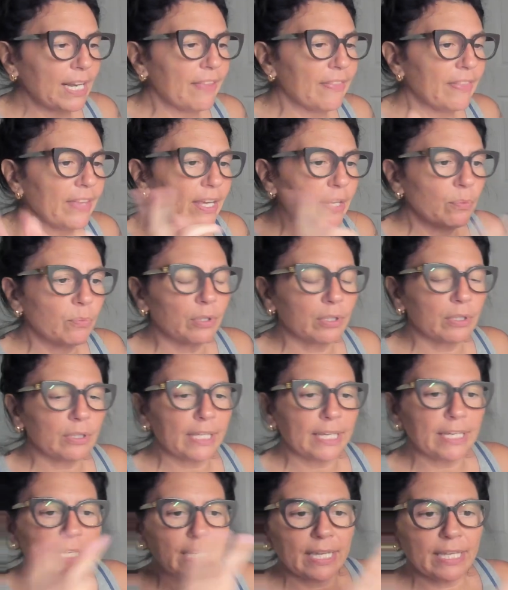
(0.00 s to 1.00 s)
And then we're
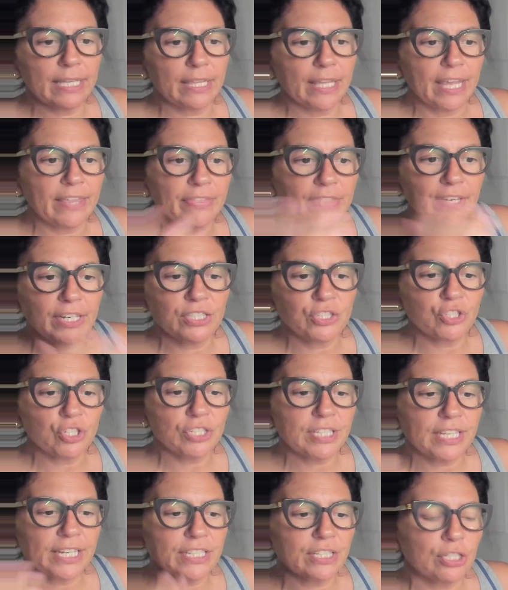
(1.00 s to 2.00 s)
like, it, and it's
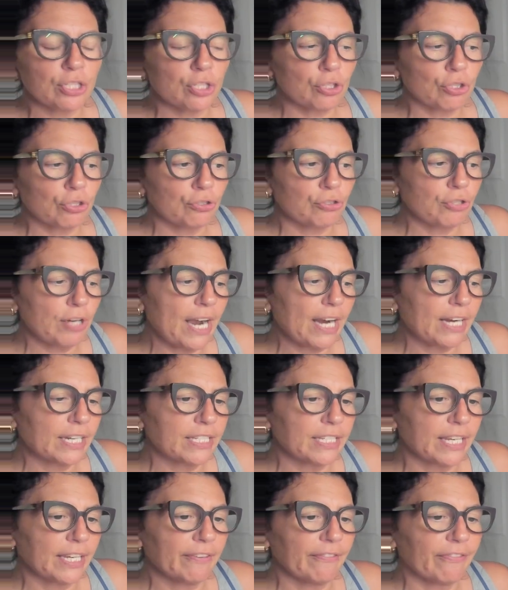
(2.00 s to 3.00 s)
just like
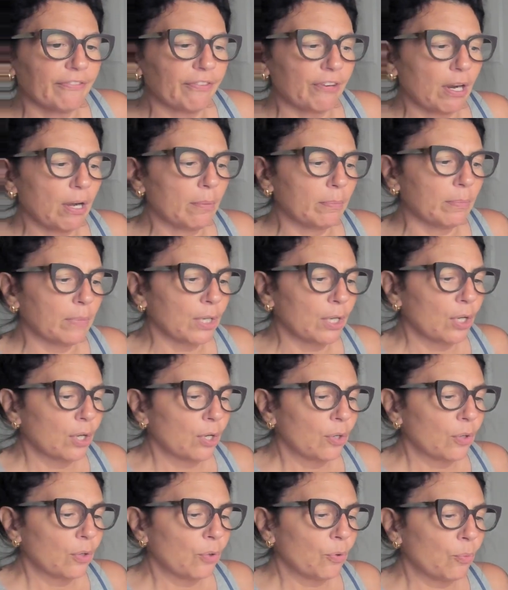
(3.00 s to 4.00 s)
distracting from
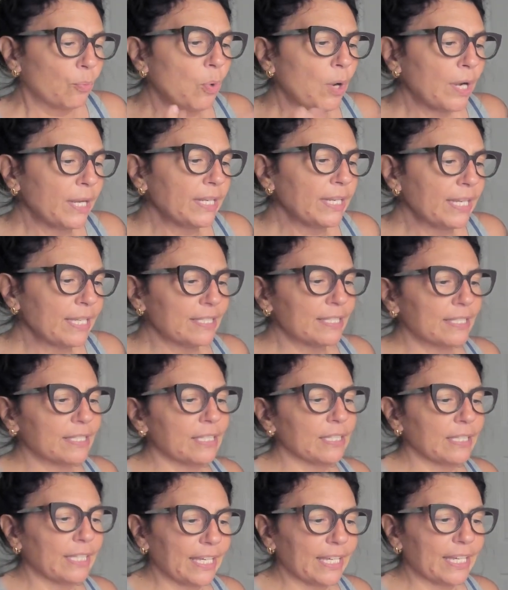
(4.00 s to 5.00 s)
what needs
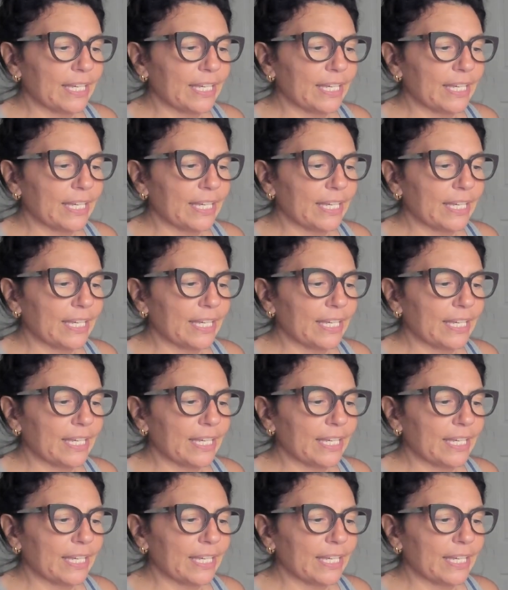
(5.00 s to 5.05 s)
to like